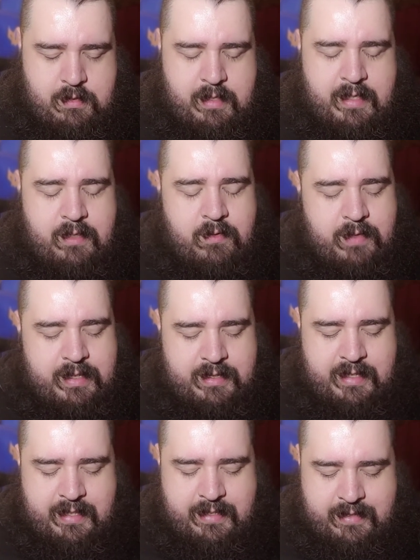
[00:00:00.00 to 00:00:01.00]
I know I
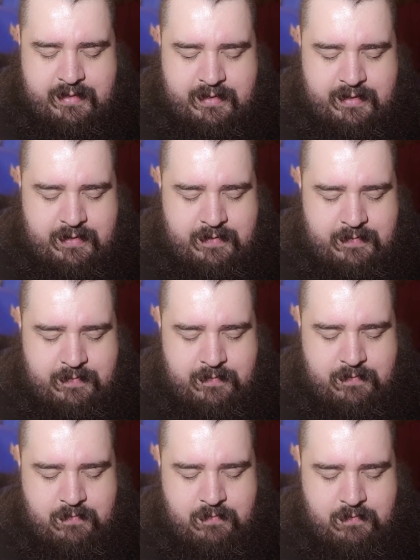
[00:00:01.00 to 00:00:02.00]
say this,
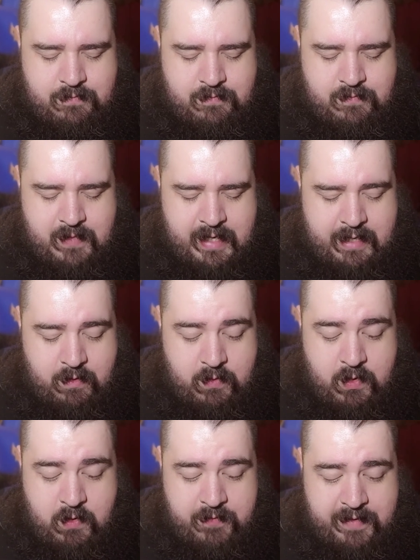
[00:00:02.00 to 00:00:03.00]
I
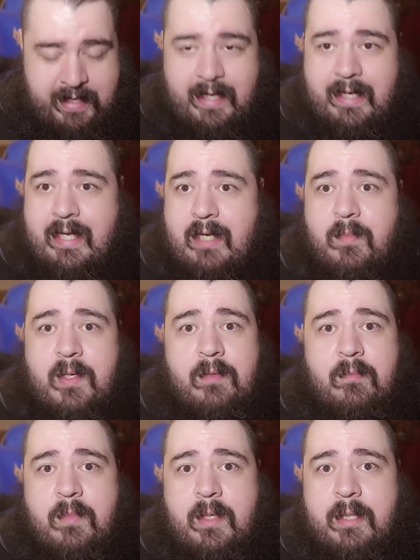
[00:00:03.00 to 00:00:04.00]
don't know if I can keep
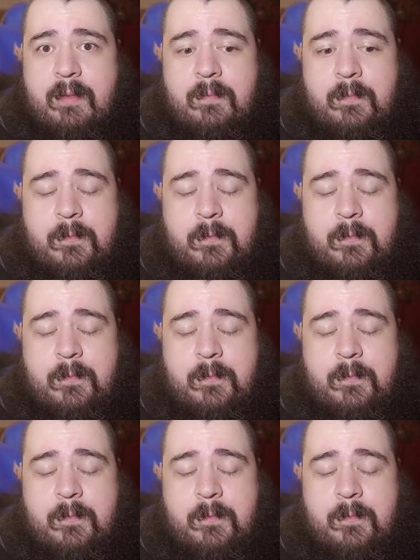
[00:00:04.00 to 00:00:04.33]
it, but